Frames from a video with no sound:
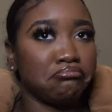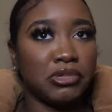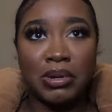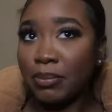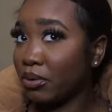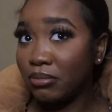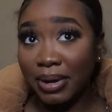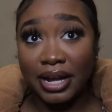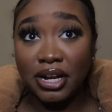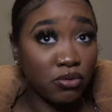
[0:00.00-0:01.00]
Cause my point,
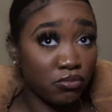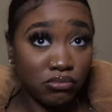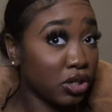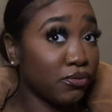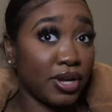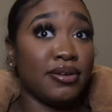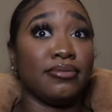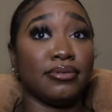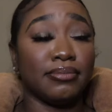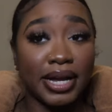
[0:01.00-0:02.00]
my hair took
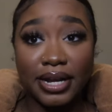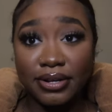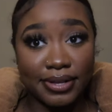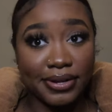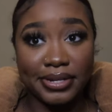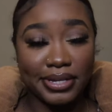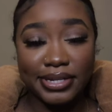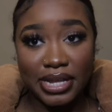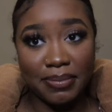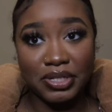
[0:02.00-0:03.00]
forever. My hair is
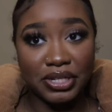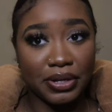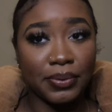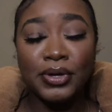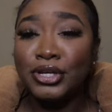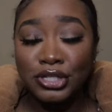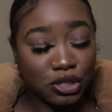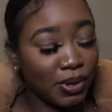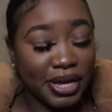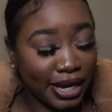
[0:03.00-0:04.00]
heat damaged now.
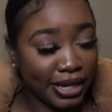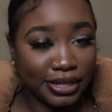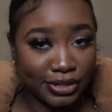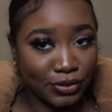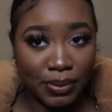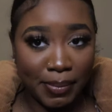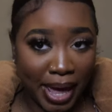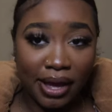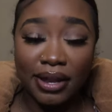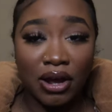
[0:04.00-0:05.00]
So we gotta get this drawn
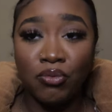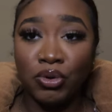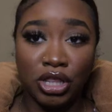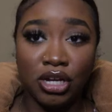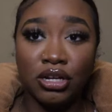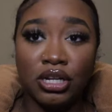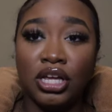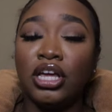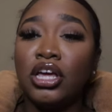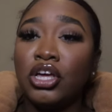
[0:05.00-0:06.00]
back and I will
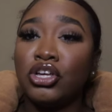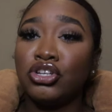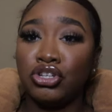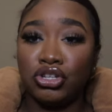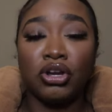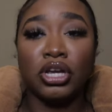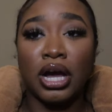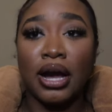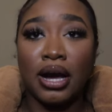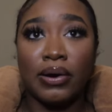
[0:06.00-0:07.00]
literally show
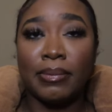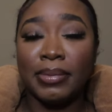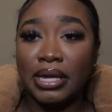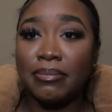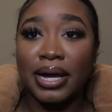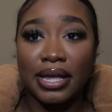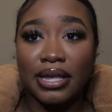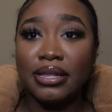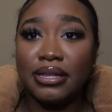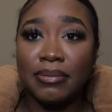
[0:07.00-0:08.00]
y'all how I'm gonna get my
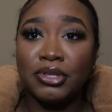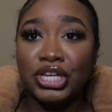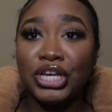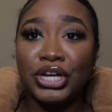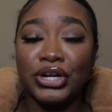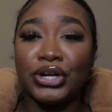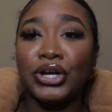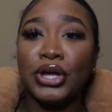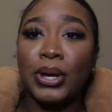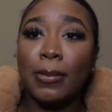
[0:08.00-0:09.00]
heat damage hair
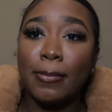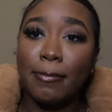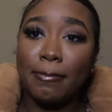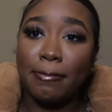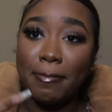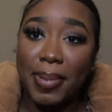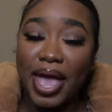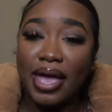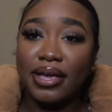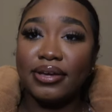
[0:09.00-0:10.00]

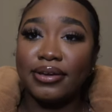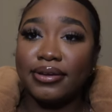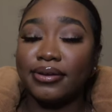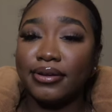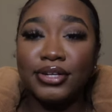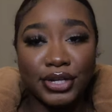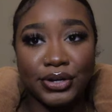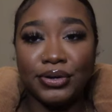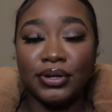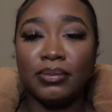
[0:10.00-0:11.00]
back to
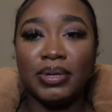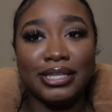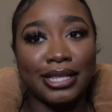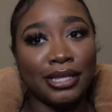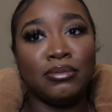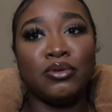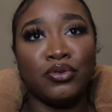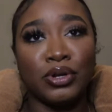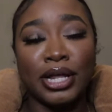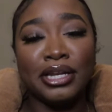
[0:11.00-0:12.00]
curly because I did it
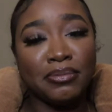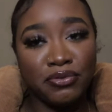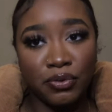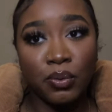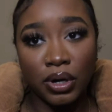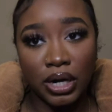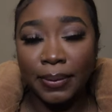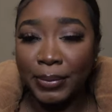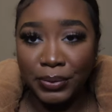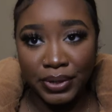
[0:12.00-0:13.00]
before I did it before and
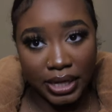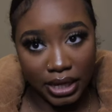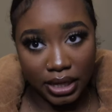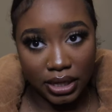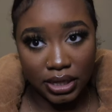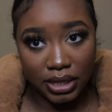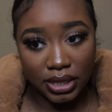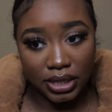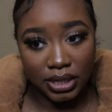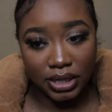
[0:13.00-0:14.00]
I'm gonna do it again
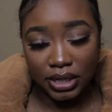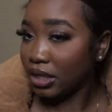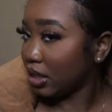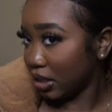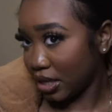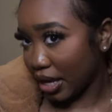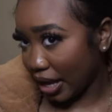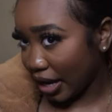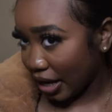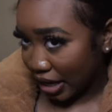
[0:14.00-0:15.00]

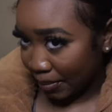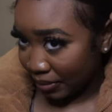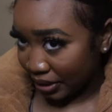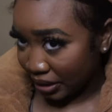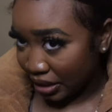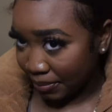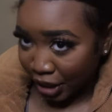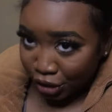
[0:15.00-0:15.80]
and I'm about to color my